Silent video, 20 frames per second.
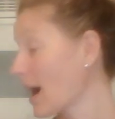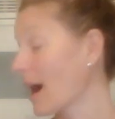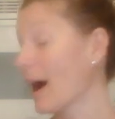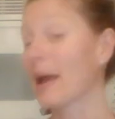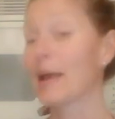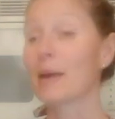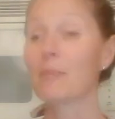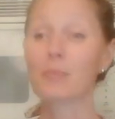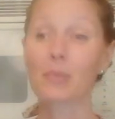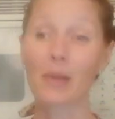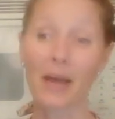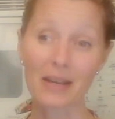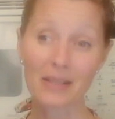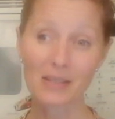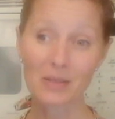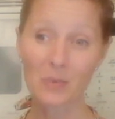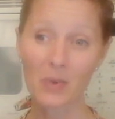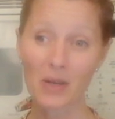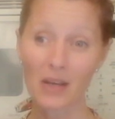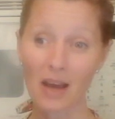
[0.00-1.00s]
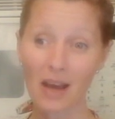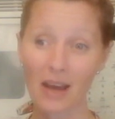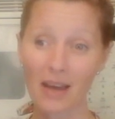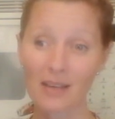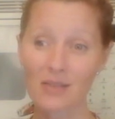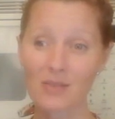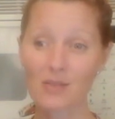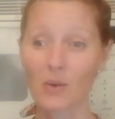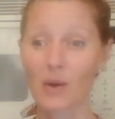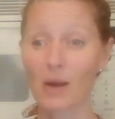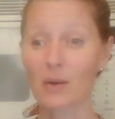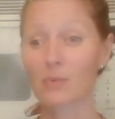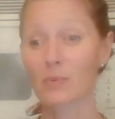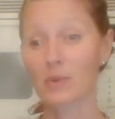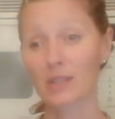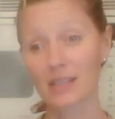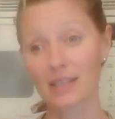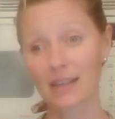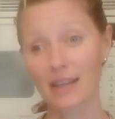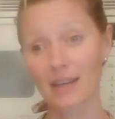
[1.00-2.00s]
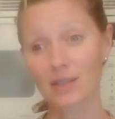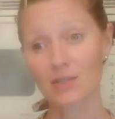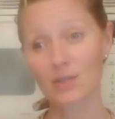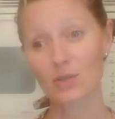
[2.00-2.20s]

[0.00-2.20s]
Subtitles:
I am blind in one eye, so I really like